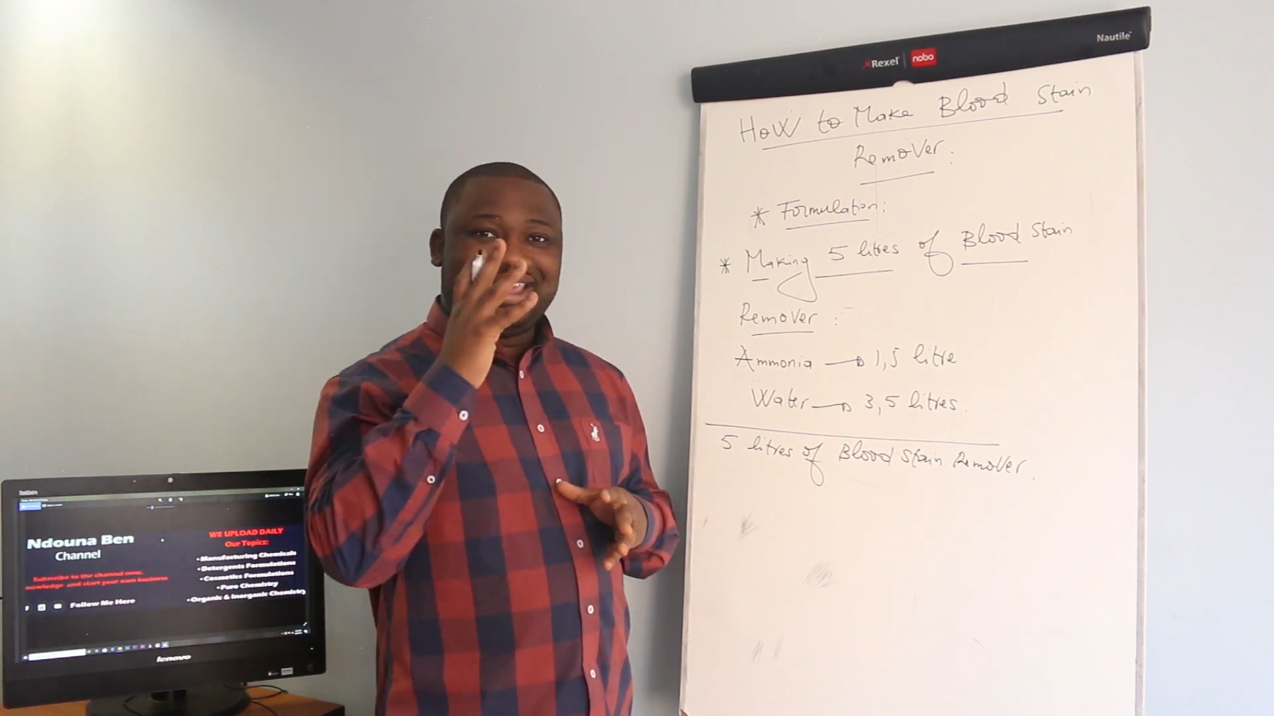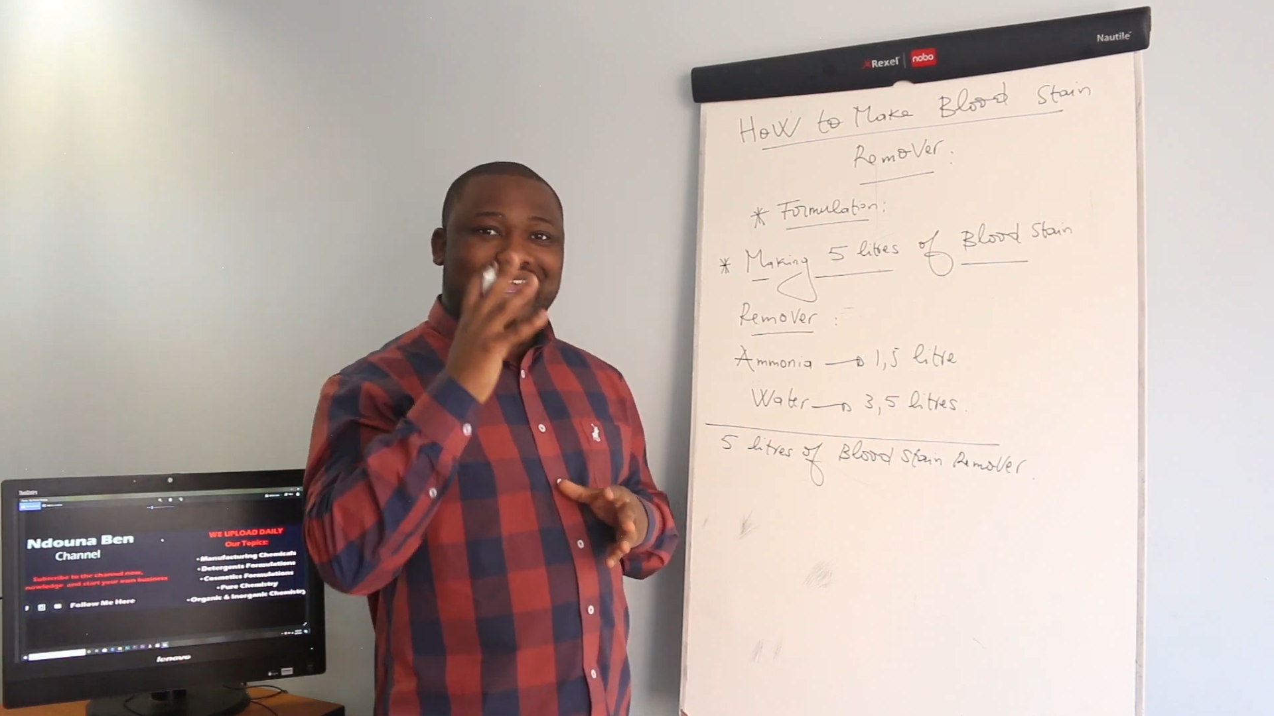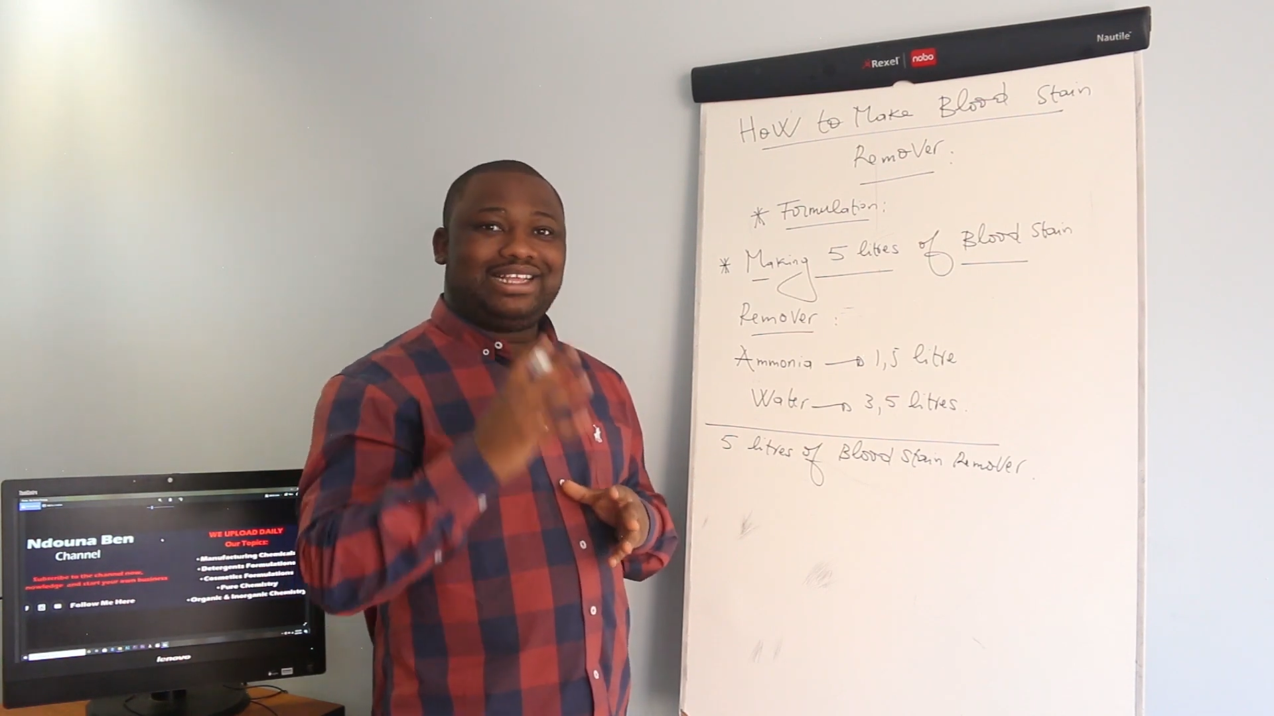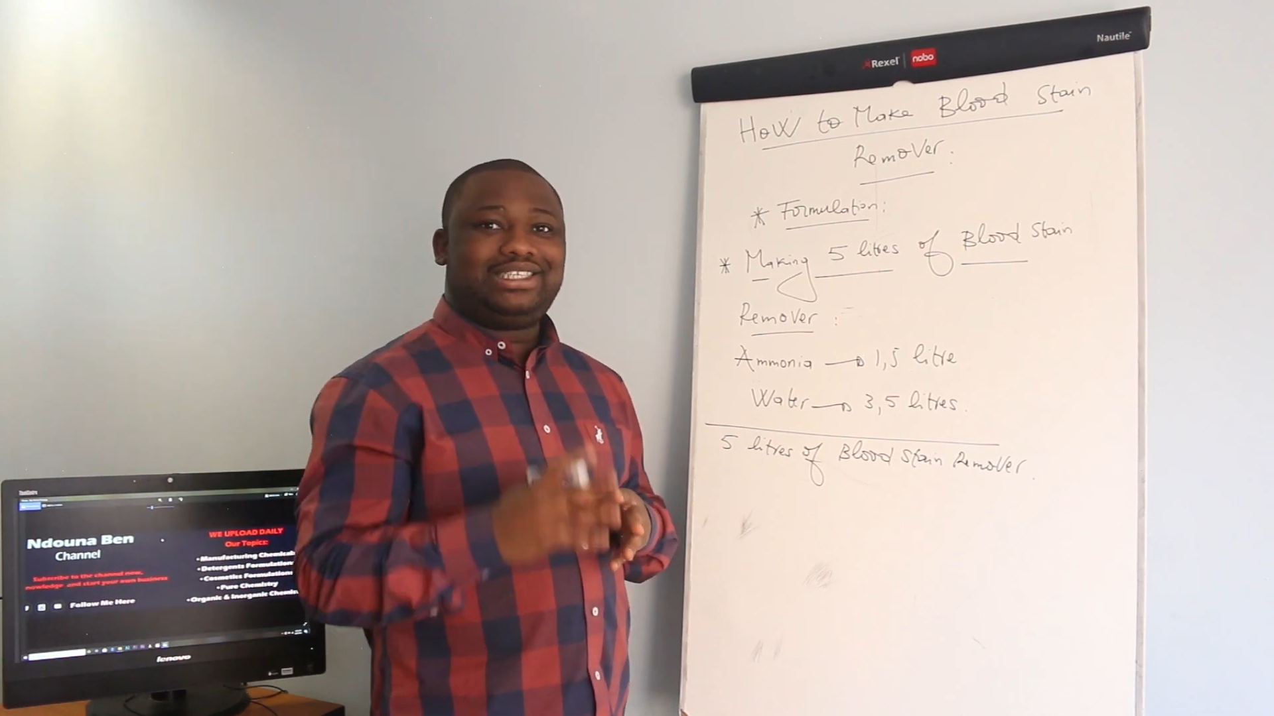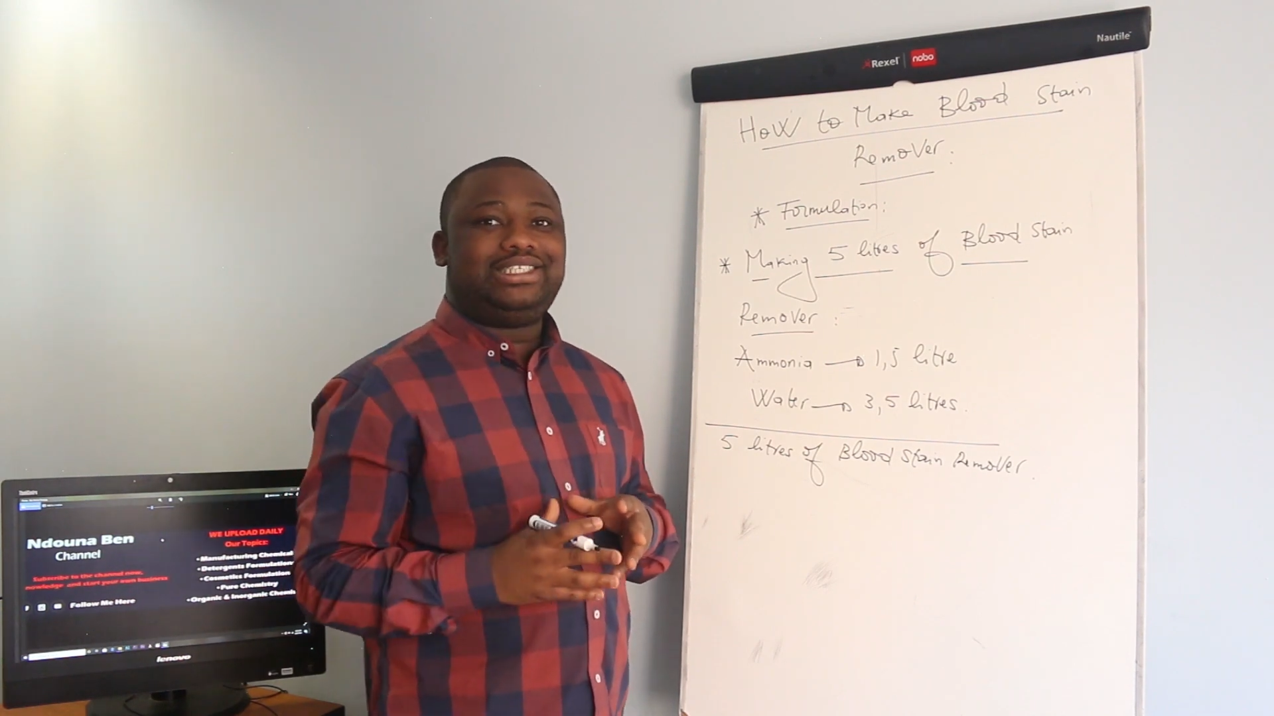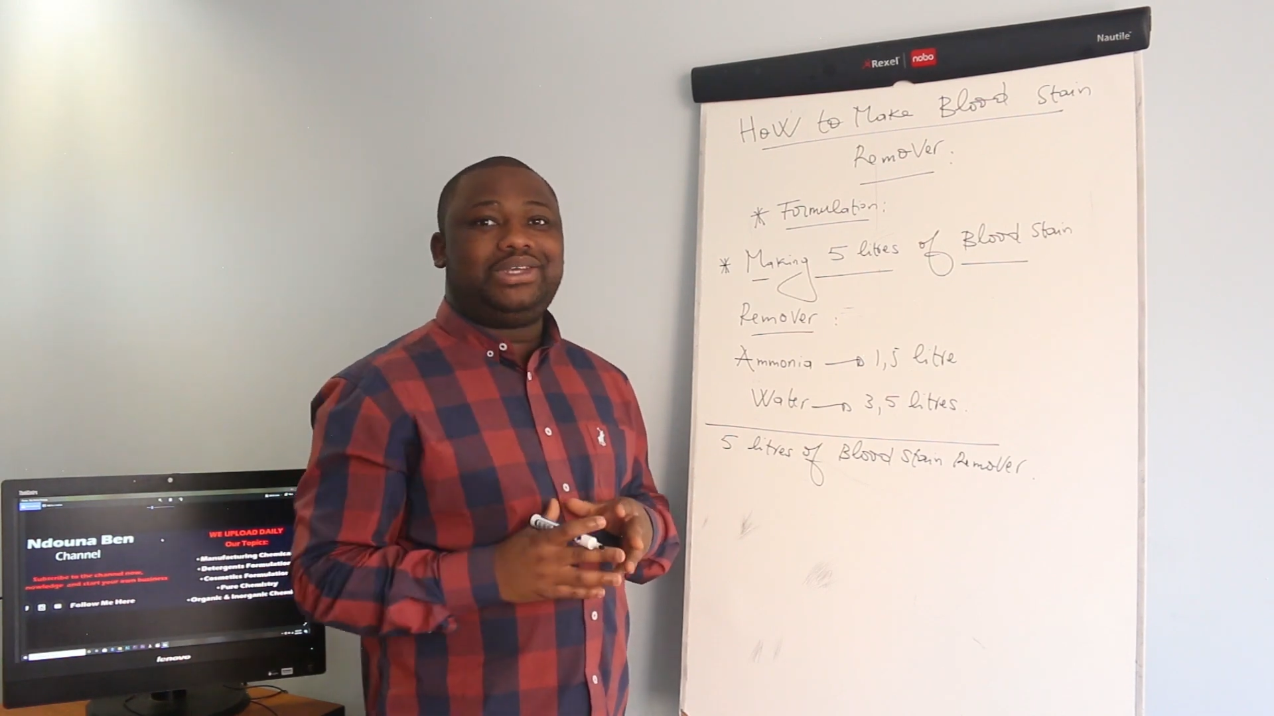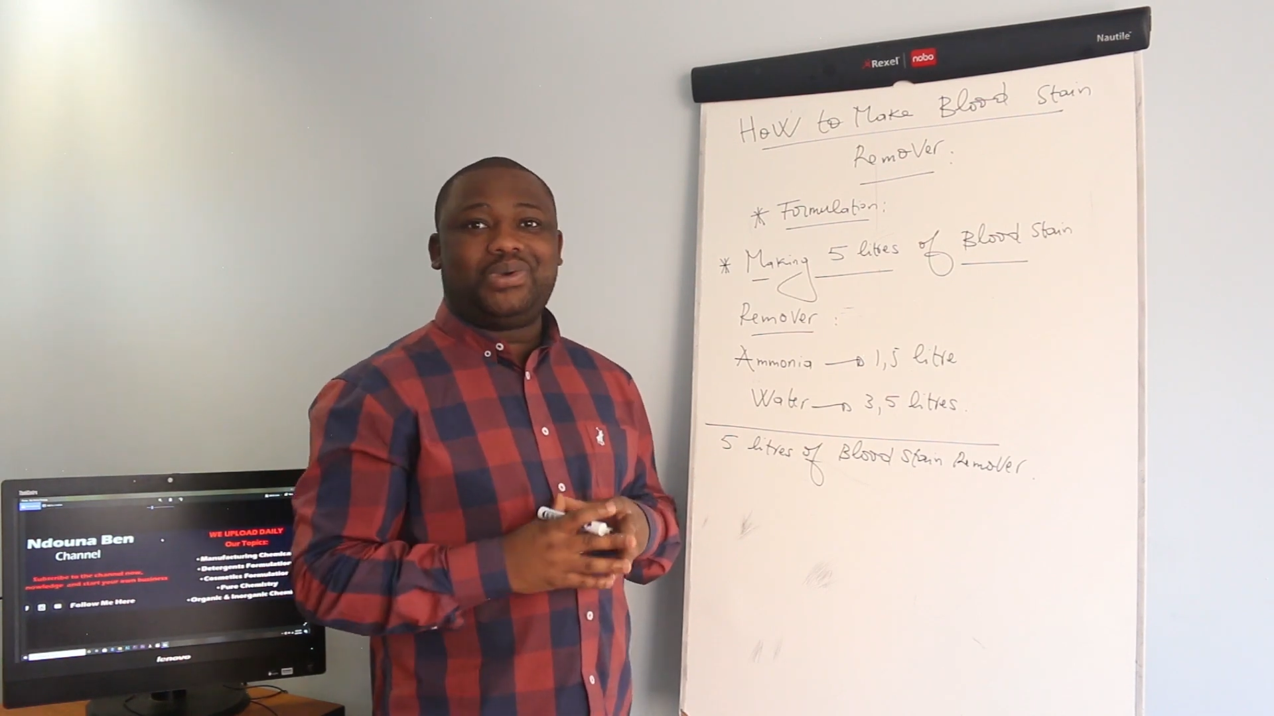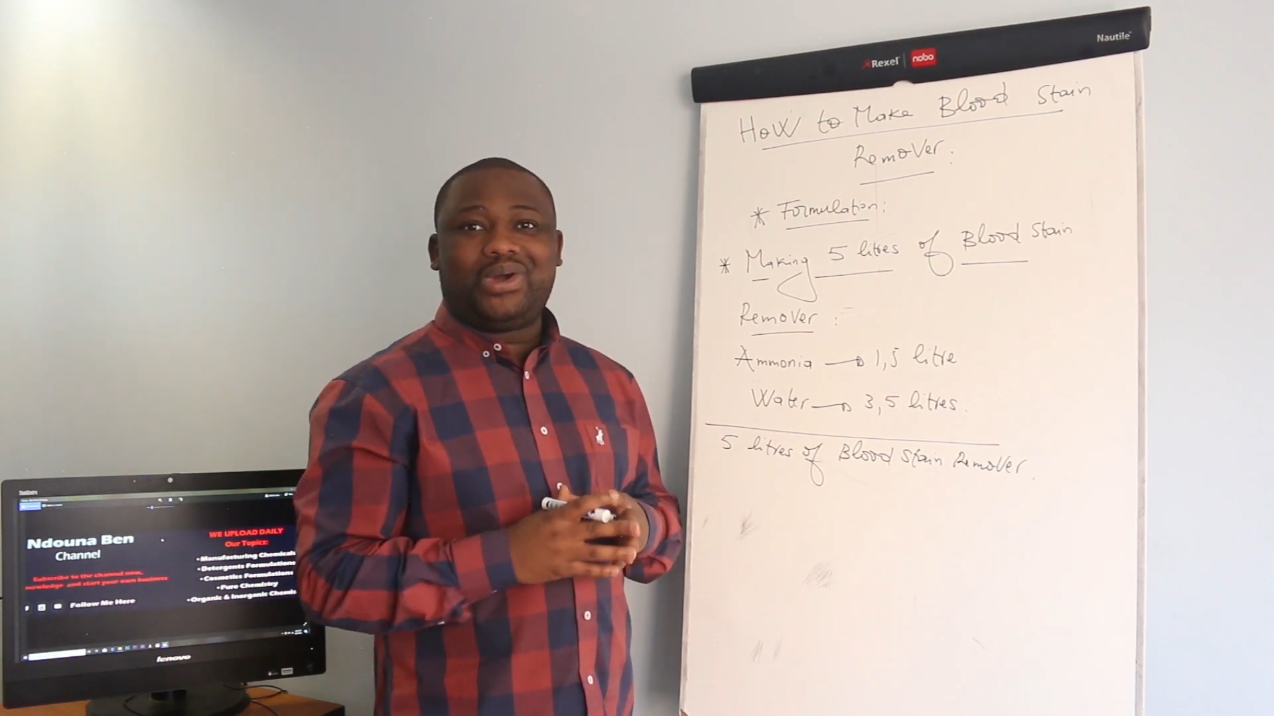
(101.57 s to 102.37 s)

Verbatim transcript: and see you